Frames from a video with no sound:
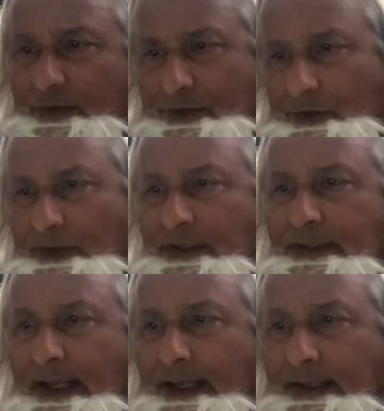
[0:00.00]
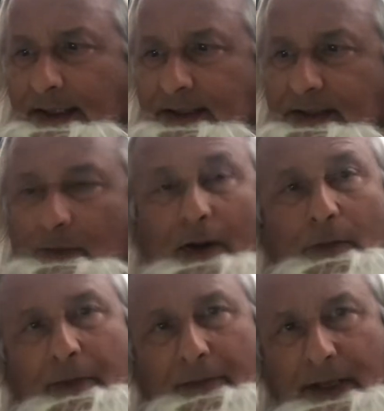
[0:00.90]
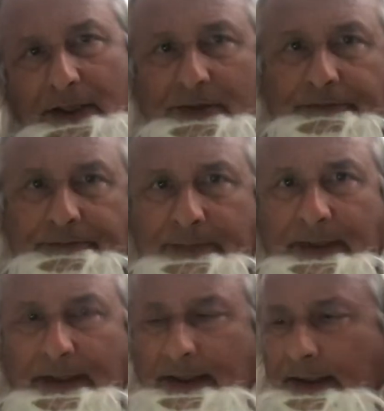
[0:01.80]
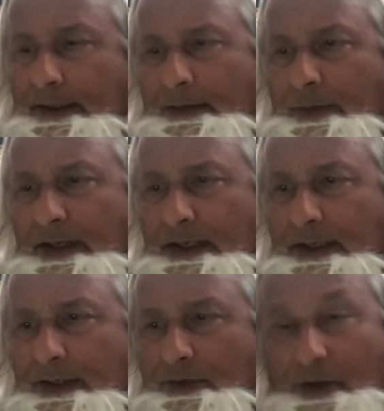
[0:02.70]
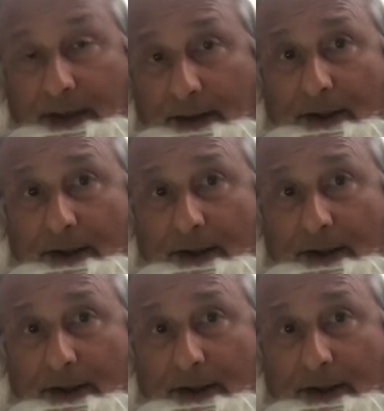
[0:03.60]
during the day? And they said, well, we meet, we drink